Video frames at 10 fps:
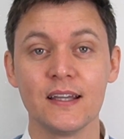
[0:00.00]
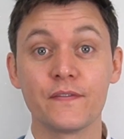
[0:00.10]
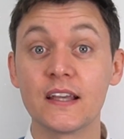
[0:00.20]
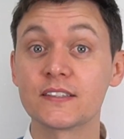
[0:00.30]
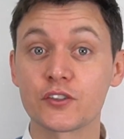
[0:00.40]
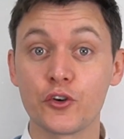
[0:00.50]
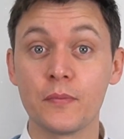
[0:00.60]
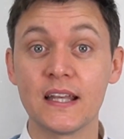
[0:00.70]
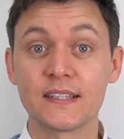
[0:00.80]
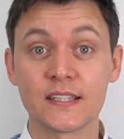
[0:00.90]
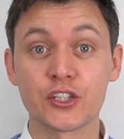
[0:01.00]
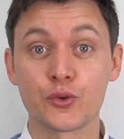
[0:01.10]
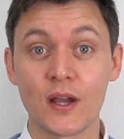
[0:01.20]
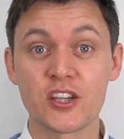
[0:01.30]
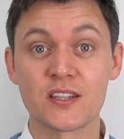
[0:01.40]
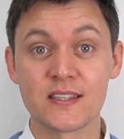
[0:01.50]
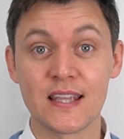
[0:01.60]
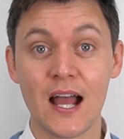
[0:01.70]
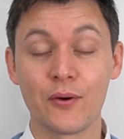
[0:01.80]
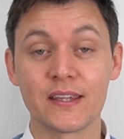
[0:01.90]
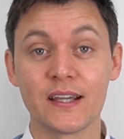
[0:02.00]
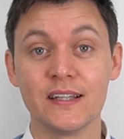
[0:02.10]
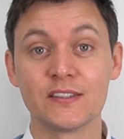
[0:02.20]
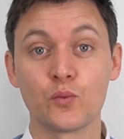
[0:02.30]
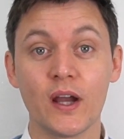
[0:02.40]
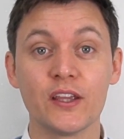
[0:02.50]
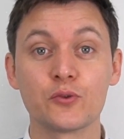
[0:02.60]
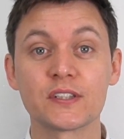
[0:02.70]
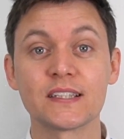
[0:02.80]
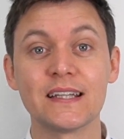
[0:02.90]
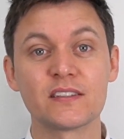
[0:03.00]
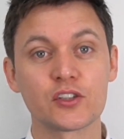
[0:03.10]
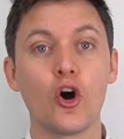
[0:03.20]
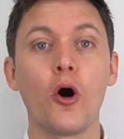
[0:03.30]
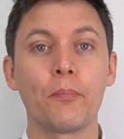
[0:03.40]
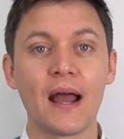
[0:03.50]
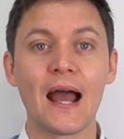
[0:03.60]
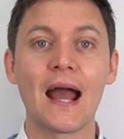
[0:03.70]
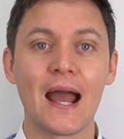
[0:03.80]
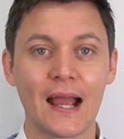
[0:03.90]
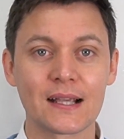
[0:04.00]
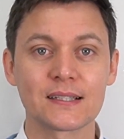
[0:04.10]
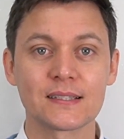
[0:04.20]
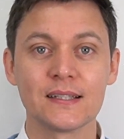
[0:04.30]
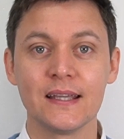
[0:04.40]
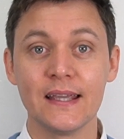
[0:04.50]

There's so many situations nowadays where you'll see top hacks